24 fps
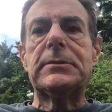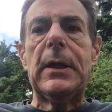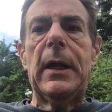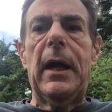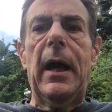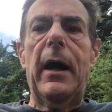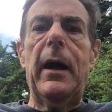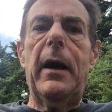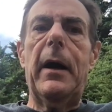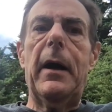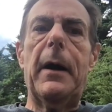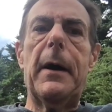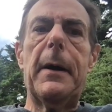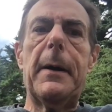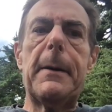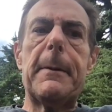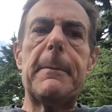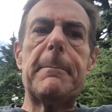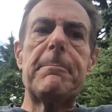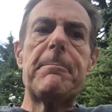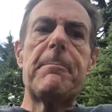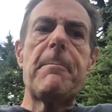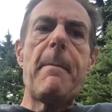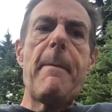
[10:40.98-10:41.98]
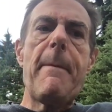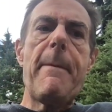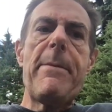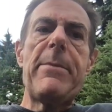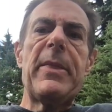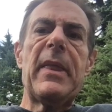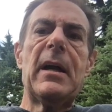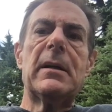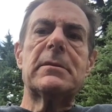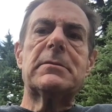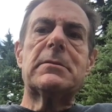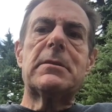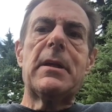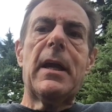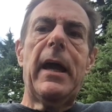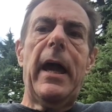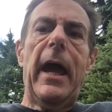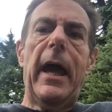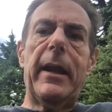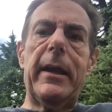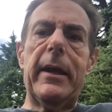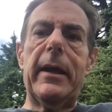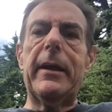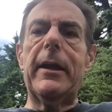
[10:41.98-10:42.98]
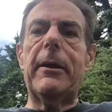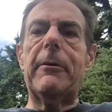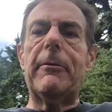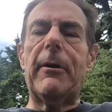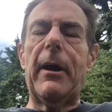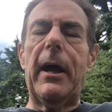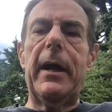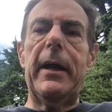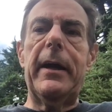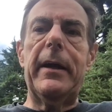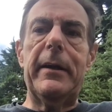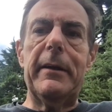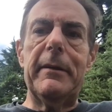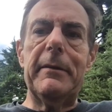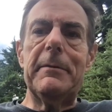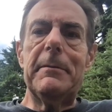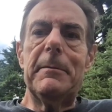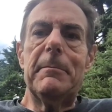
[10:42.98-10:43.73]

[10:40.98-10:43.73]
Um, at any rate,